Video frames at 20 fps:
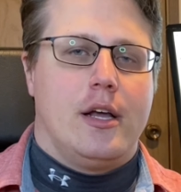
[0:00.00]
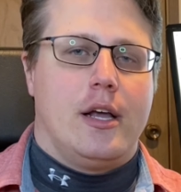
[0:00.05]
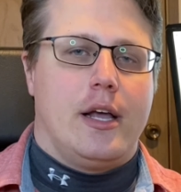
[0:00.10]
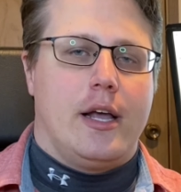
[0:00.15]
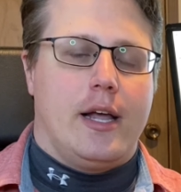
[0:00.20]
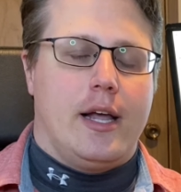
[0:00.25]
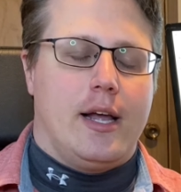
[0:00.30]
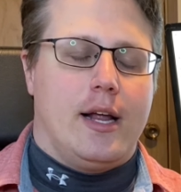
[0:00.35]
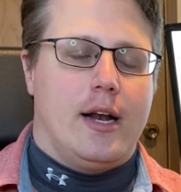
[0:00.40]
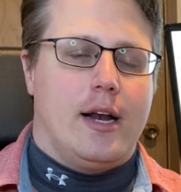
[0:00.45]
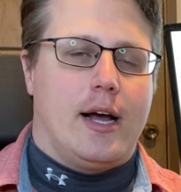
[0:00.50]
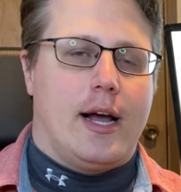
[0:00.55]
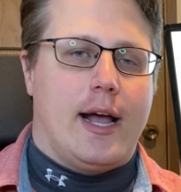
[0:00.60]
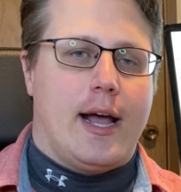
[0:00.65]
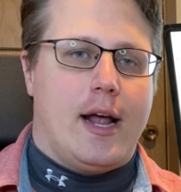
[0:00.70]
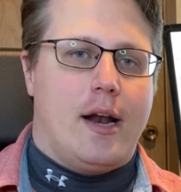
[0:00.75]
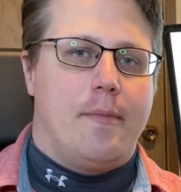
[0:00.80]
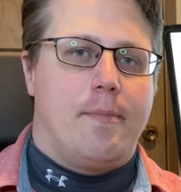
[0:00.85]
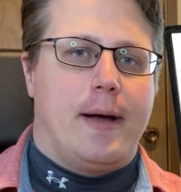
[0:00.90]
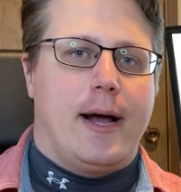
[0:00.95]
And I
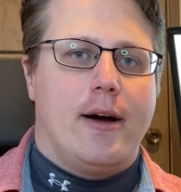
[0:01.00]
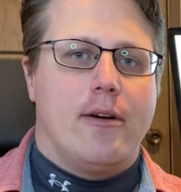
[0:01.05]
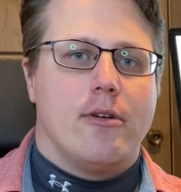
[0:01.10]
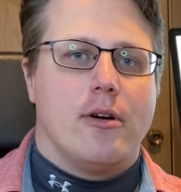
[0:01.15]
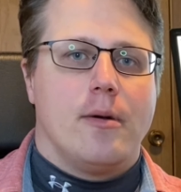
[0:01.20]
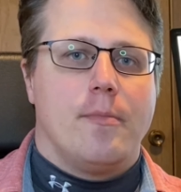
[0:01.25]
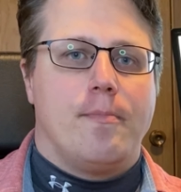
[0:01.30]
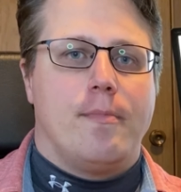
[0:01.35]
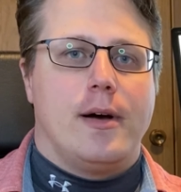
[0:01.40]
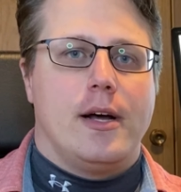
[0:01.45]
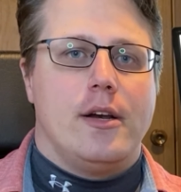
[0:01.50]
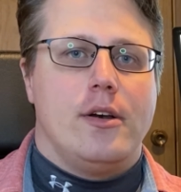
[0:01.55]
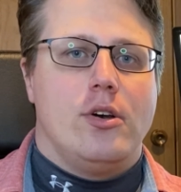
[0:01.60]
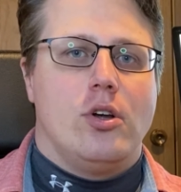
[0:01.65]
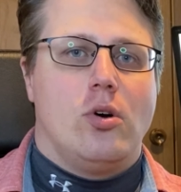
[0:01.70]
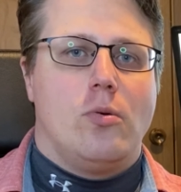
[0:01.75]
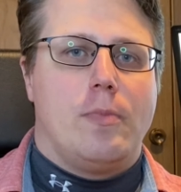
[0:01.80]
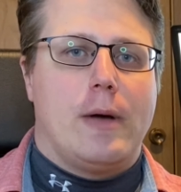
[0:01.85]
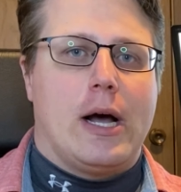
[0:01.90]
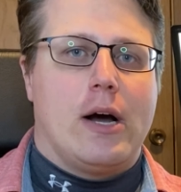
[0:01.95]
had power, but
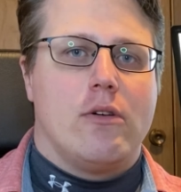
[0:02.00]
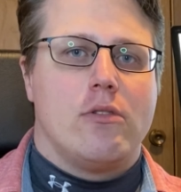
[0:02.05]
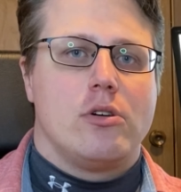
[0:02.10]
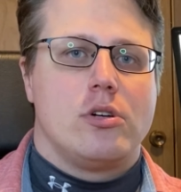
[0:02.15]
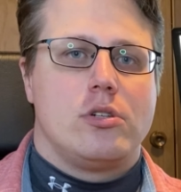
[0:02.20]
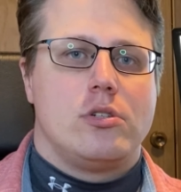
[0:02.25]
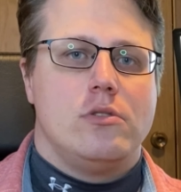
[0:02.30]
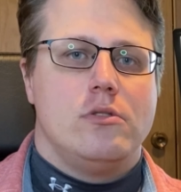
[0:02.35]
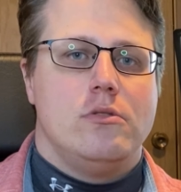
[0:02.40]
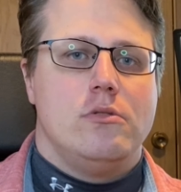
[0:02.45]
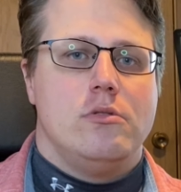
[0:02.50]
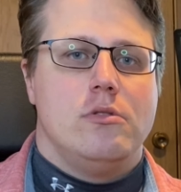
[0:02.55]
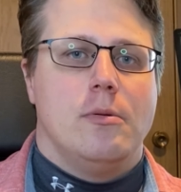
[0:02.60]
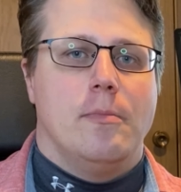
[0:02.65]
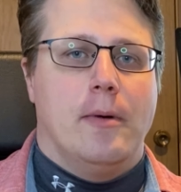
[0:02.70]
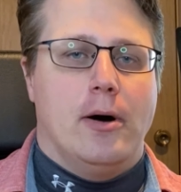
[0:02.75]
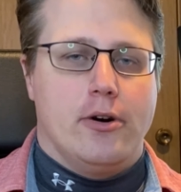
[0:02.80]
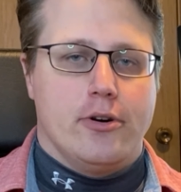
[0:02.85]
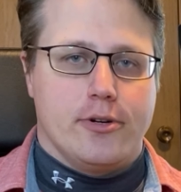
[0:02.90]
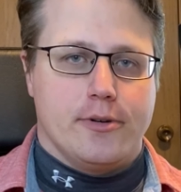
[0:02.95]
no power to the
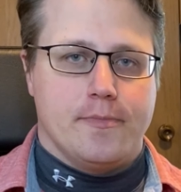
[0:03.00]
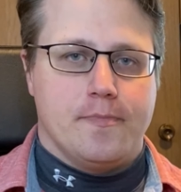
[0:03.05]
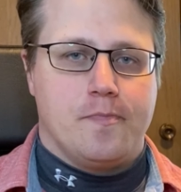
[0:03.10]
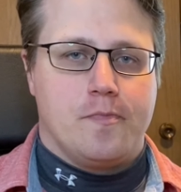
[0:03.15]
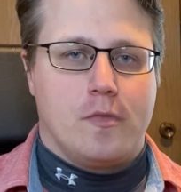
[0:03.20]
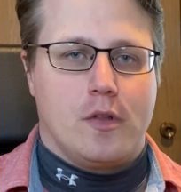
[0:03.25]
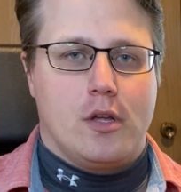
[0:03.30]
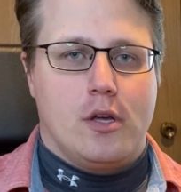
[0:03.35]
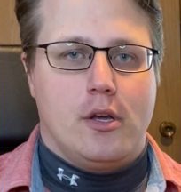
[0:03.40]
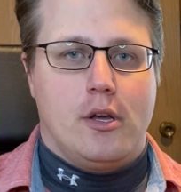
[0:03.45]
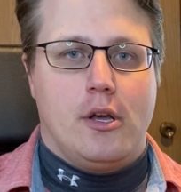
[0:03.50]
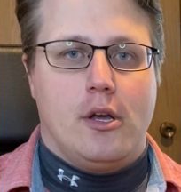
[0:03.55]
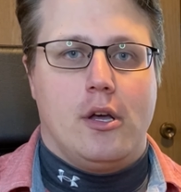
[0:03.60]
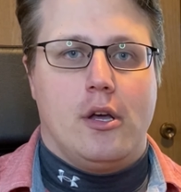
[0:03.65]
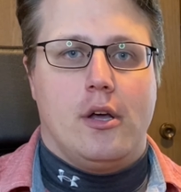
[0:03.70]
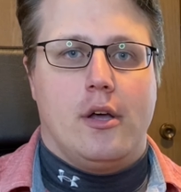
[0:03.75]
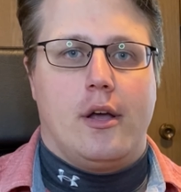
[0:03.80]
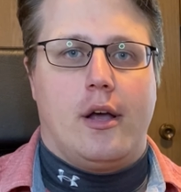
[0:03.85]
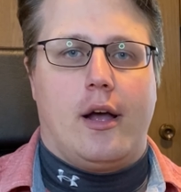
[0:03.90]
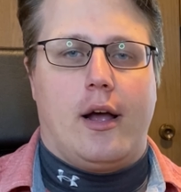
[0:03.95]
motor.
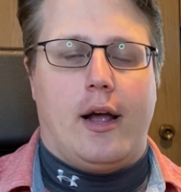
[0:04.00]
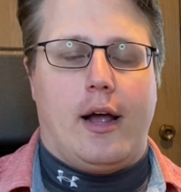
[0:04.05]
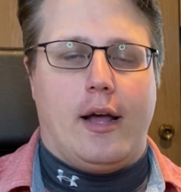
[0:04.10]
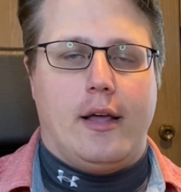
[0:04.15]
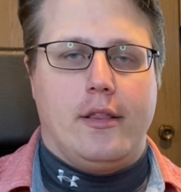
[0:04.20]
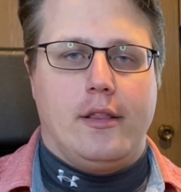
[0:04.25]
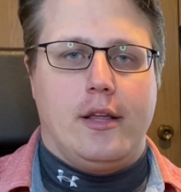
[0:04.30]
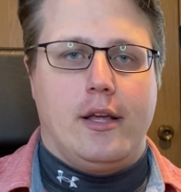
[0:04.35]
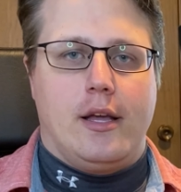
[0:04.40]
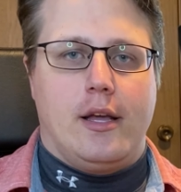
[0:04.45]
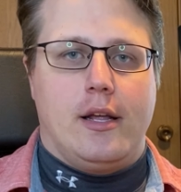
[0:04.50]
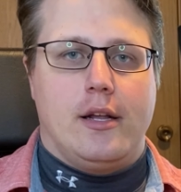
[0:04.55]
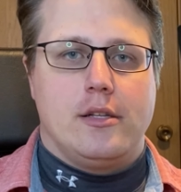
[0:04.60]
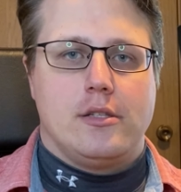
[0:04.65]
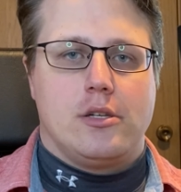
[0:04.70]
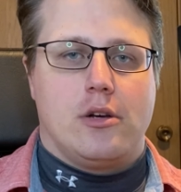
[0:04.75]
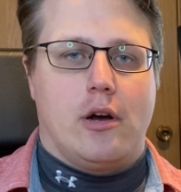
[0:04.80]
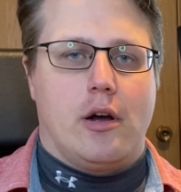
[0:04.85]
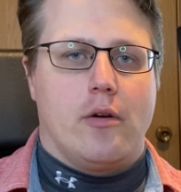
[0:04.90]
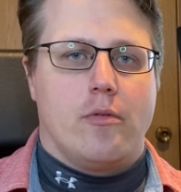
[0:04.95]
And then
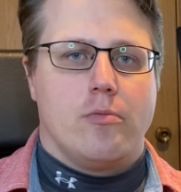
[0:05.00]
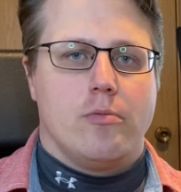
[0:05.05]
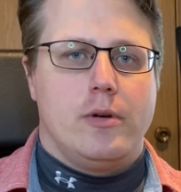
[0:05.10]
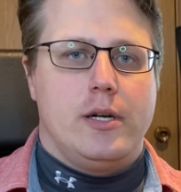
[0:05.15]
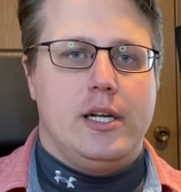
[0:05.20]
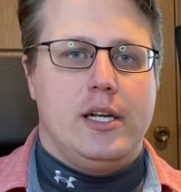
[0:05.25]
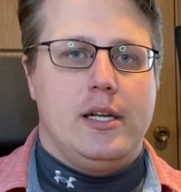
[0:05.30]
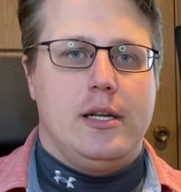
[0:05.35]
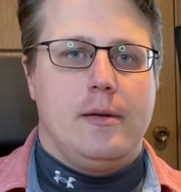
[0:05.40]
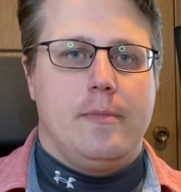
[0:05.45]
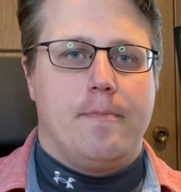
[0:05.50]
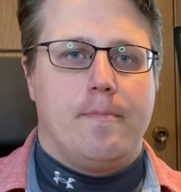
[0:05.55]
so I reset